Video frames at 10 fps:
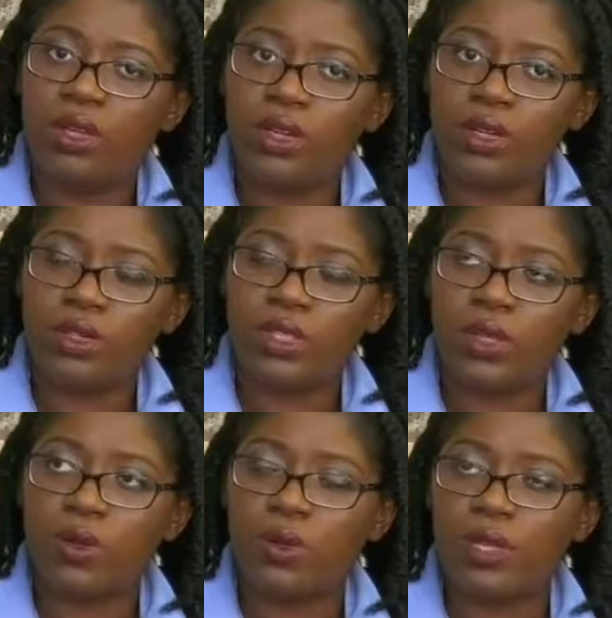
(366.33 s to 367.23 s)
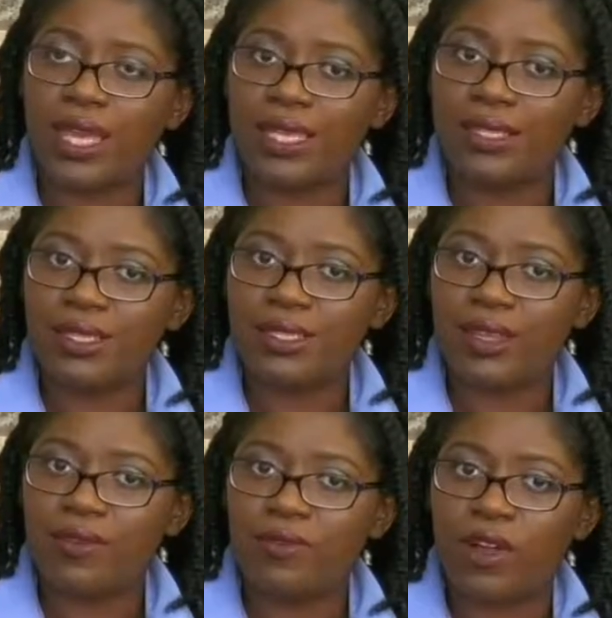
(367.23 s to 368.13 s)
No, so cases
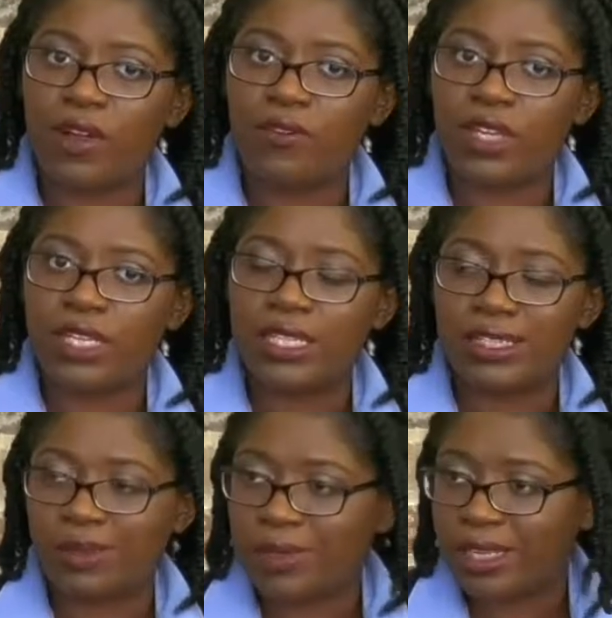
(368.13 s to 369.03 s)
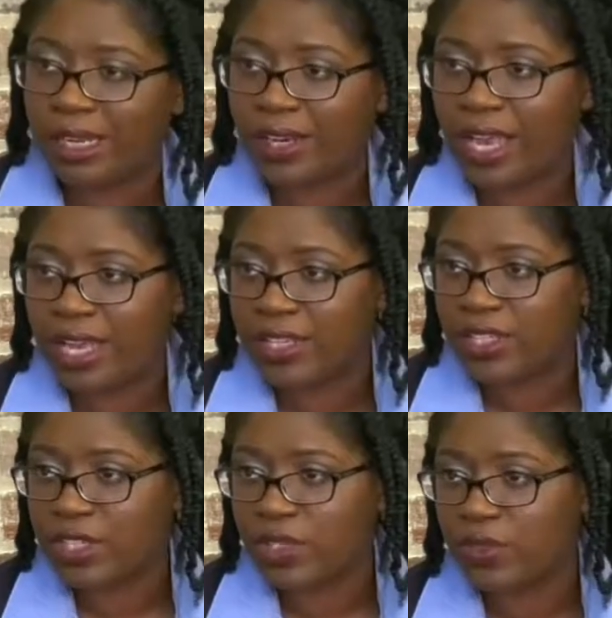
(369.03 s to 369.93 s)
involving disciplinary
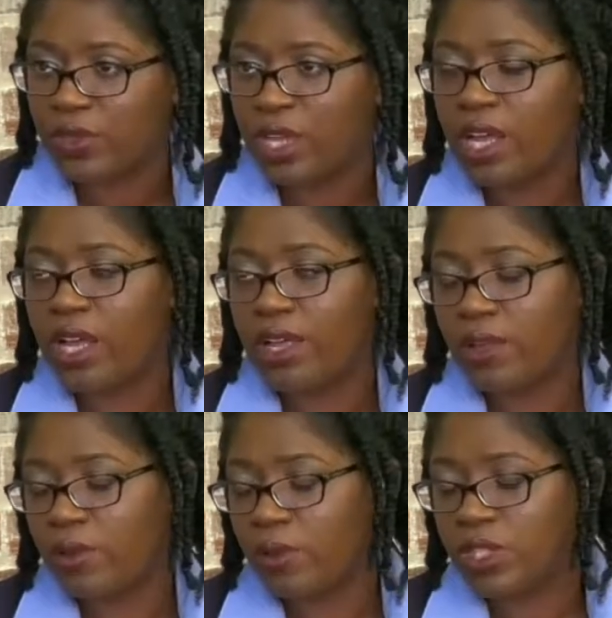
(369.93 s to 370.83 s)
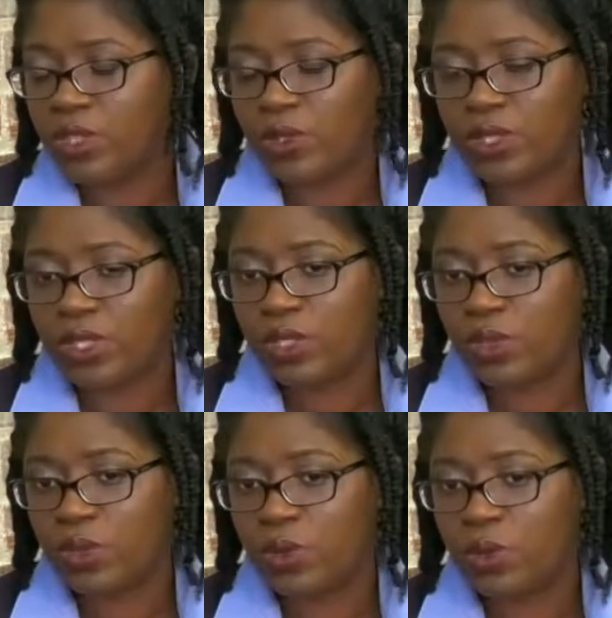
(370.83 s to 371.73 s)
actions with students
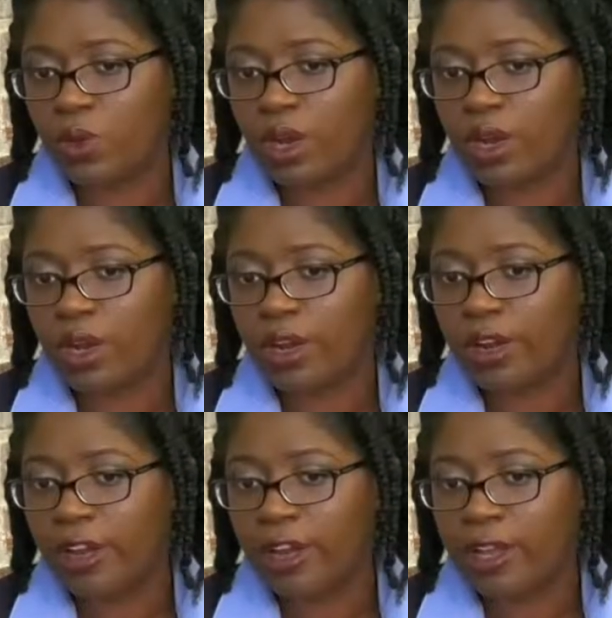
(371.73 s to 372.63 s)
who are